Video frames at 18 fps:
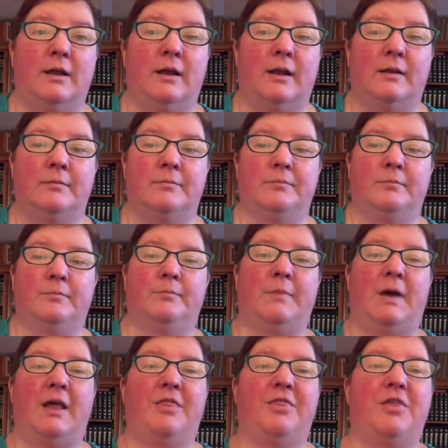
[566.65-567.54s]
And
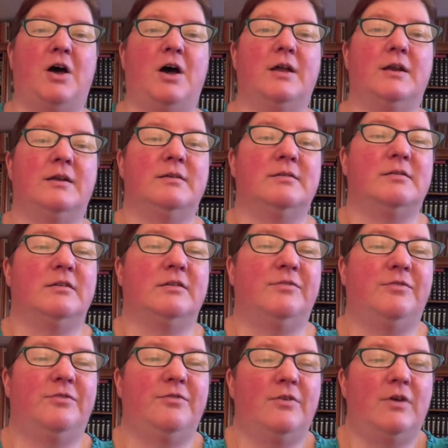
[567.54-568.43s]
my thought is
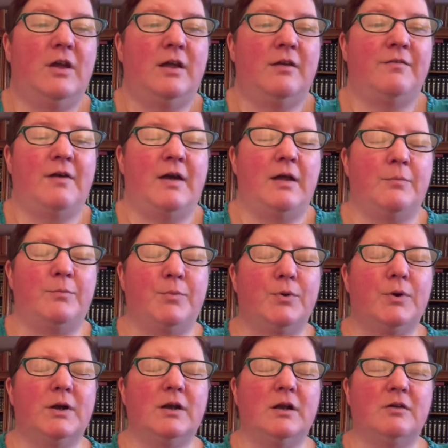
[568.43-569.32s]
if I
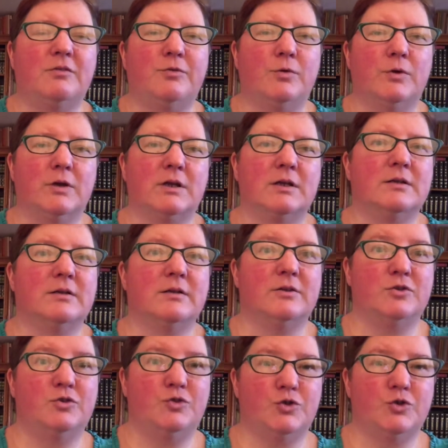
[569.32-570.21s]
put enough work into
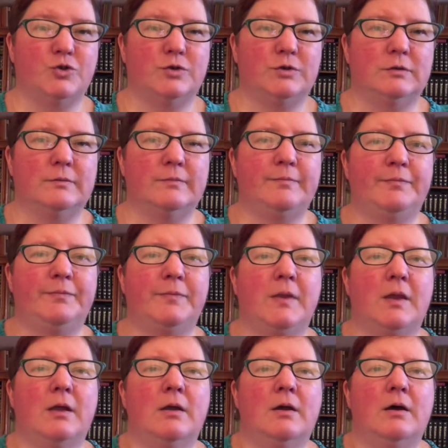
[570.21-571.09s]
the journal,
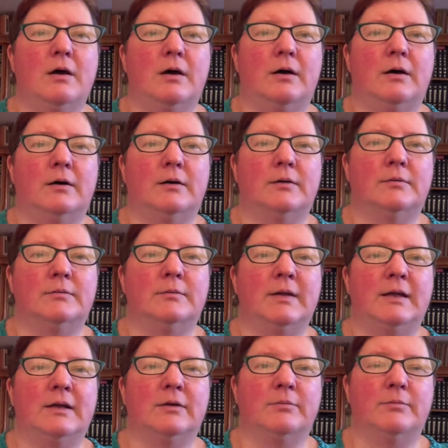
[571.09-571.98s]

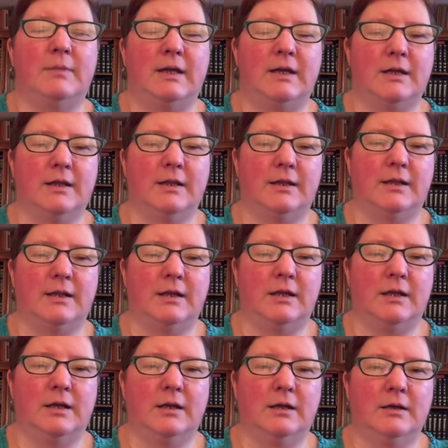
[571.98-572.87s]
it'll make
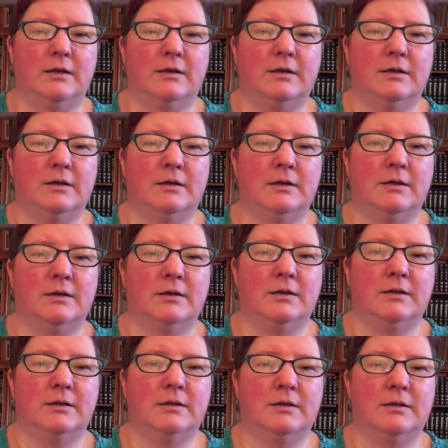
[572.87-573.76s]
the
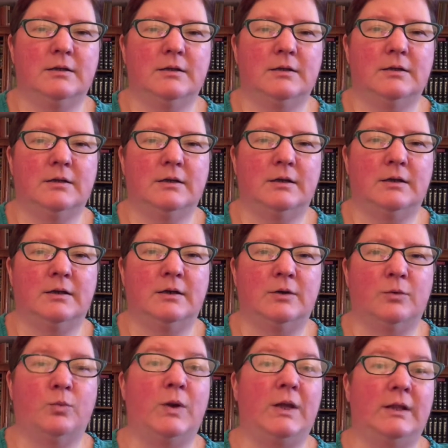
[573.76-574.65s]

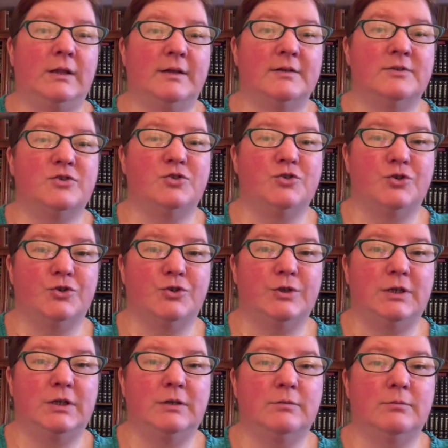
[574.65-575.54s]
weight loss
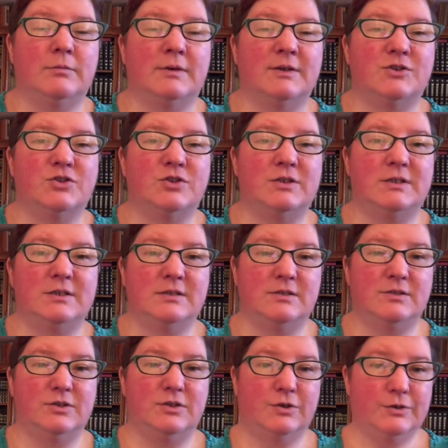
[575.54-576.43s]
journey much
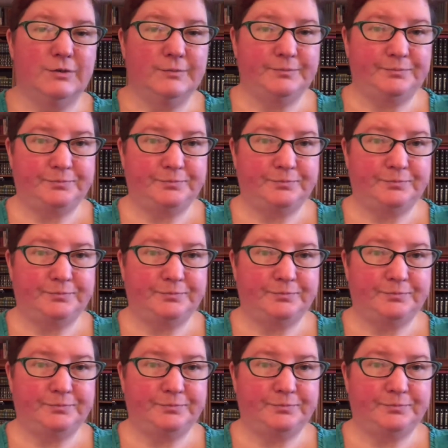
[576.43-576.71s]
easier.